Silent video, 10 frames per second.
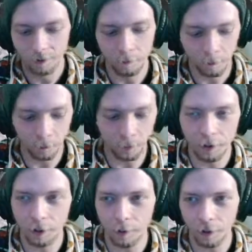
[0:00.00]
But if I
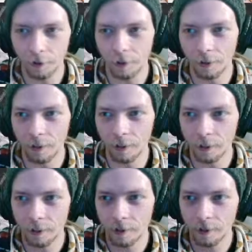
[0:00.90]
type
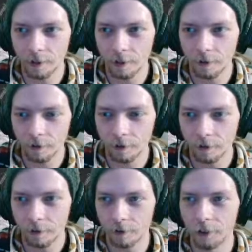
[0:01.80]
LX,
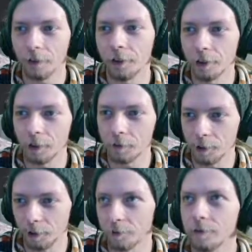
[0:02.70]
nothing comes up.